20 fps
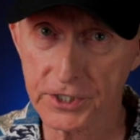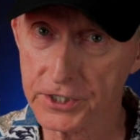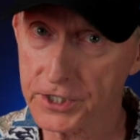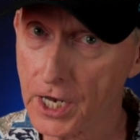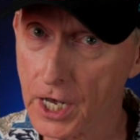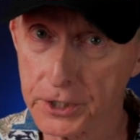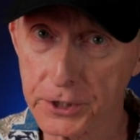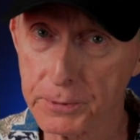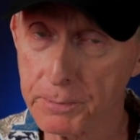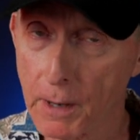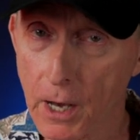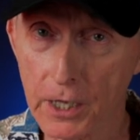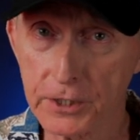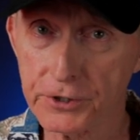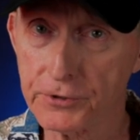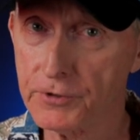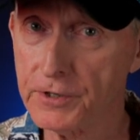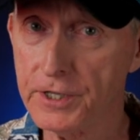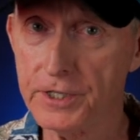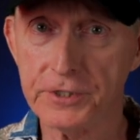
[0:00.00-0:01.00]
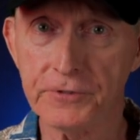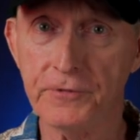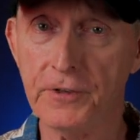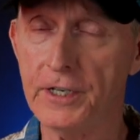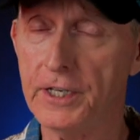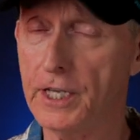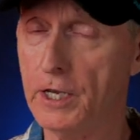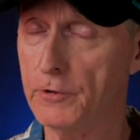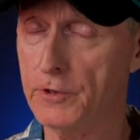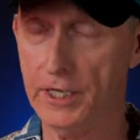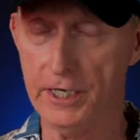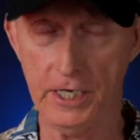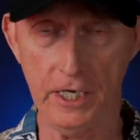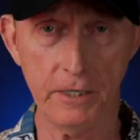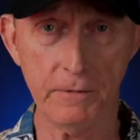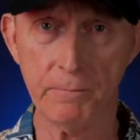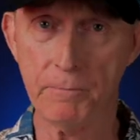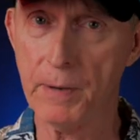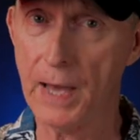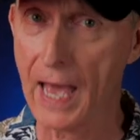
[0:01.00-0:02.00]
is not sponsoring this video. They
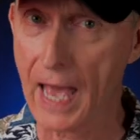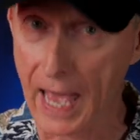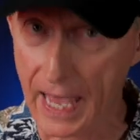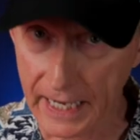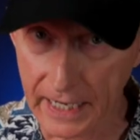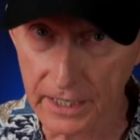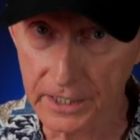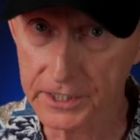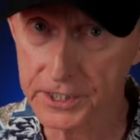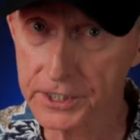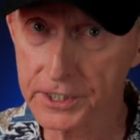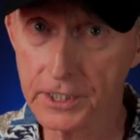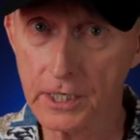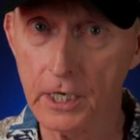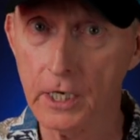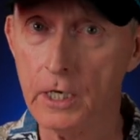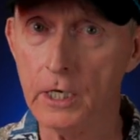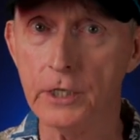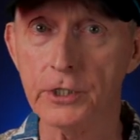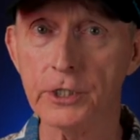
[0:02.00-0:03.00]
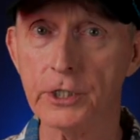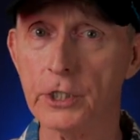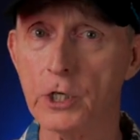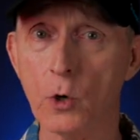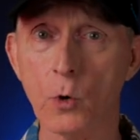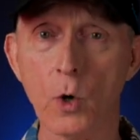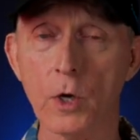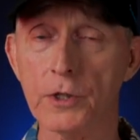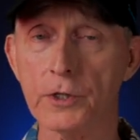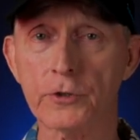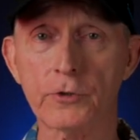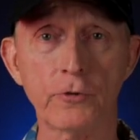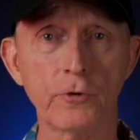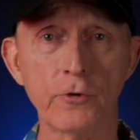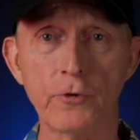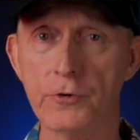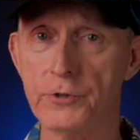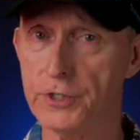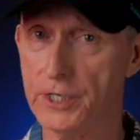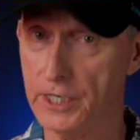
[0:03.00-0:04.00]
didn't pay us to go on the
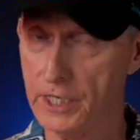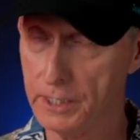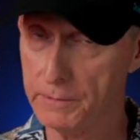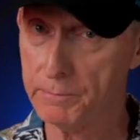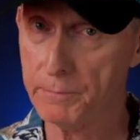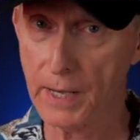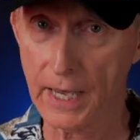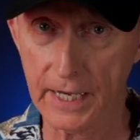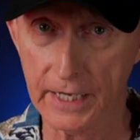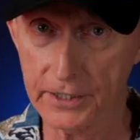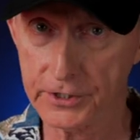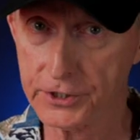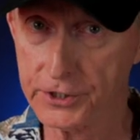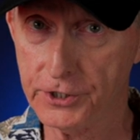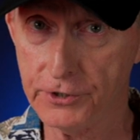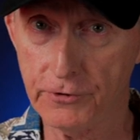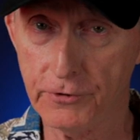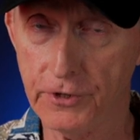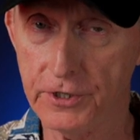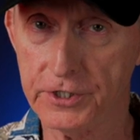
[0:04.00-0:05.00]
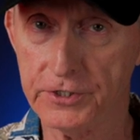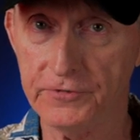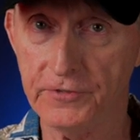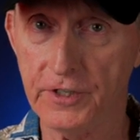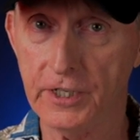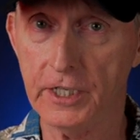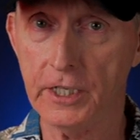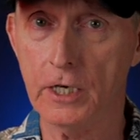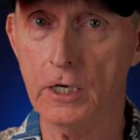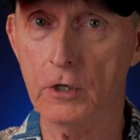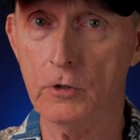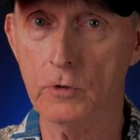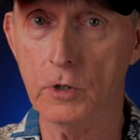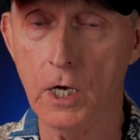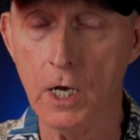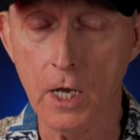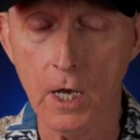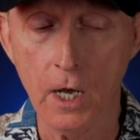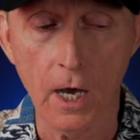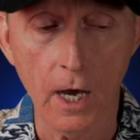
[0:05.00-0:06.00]
cruise. They didn't pay us to do this video.
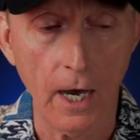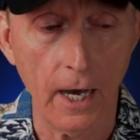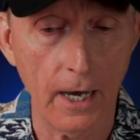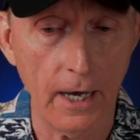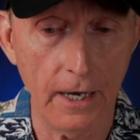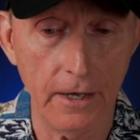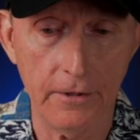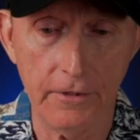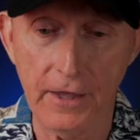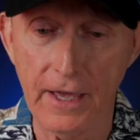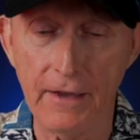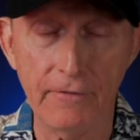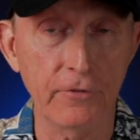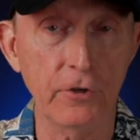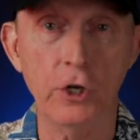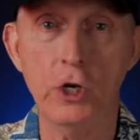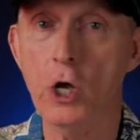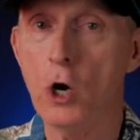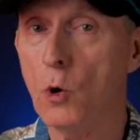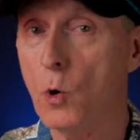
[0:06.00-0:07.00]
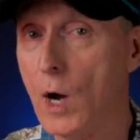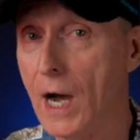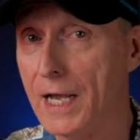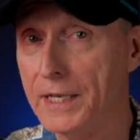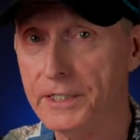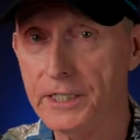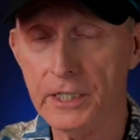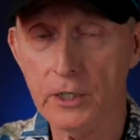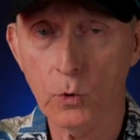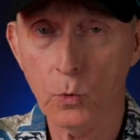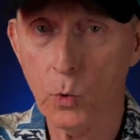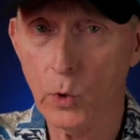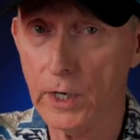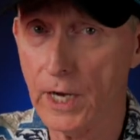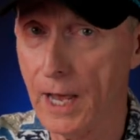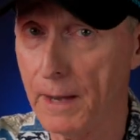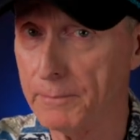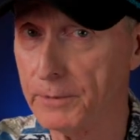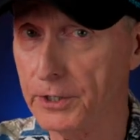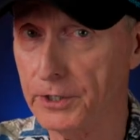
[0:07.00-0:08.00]
They have no idea what
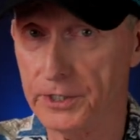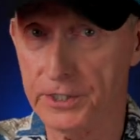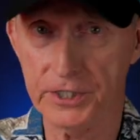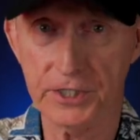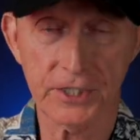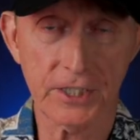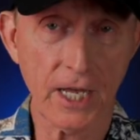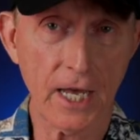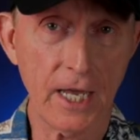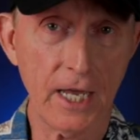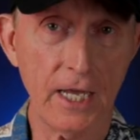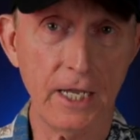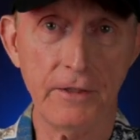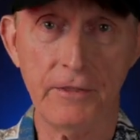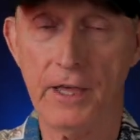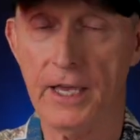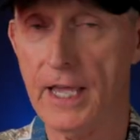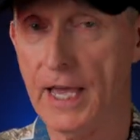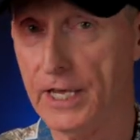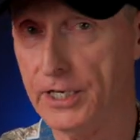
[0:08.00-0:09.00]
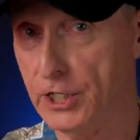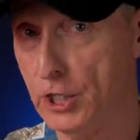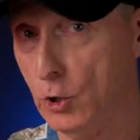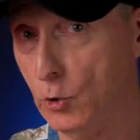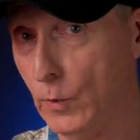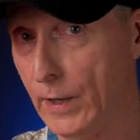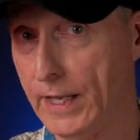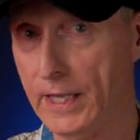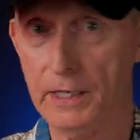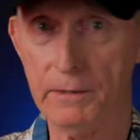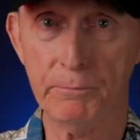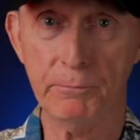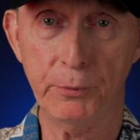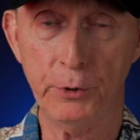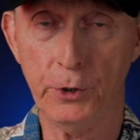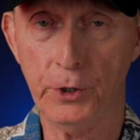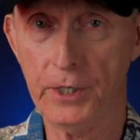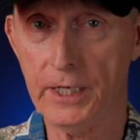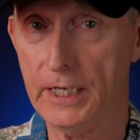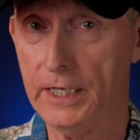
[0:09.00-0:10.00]
I'm going to say. They had no
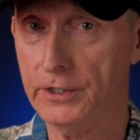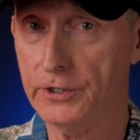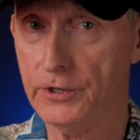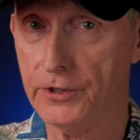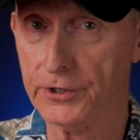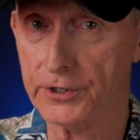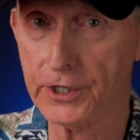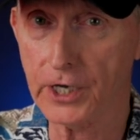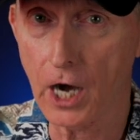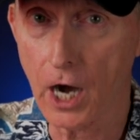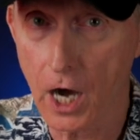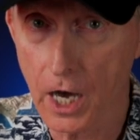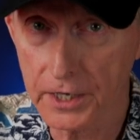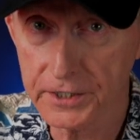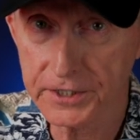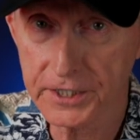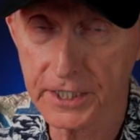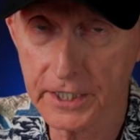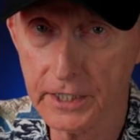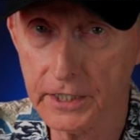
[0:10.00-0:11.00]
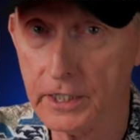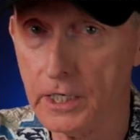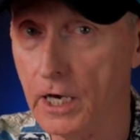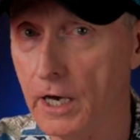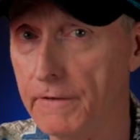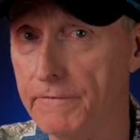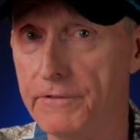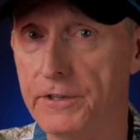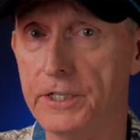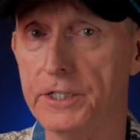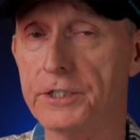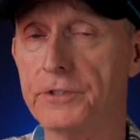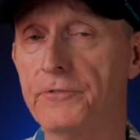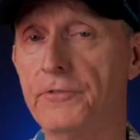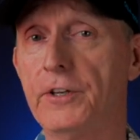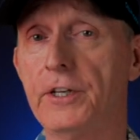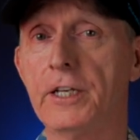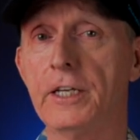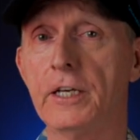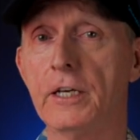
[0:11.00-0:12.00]
input into the content of this
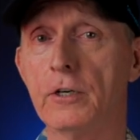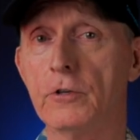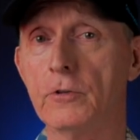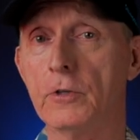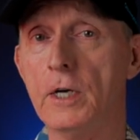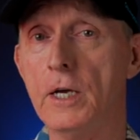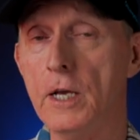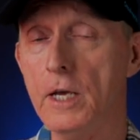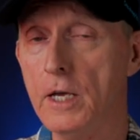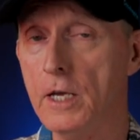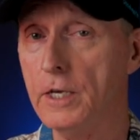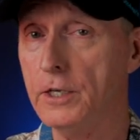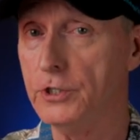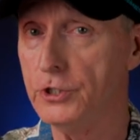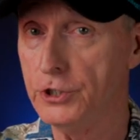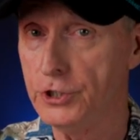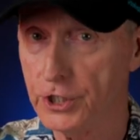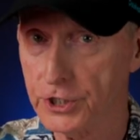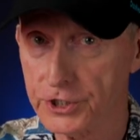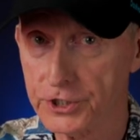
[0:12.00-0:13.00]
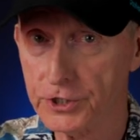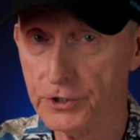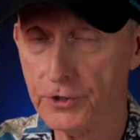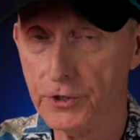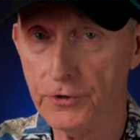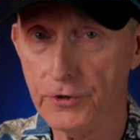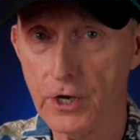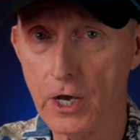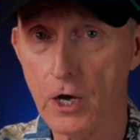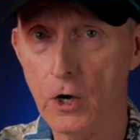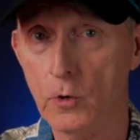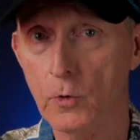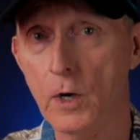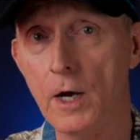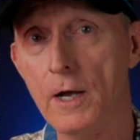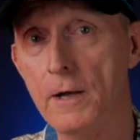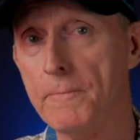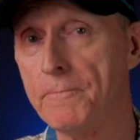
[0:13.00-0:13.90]
video. Just so you know,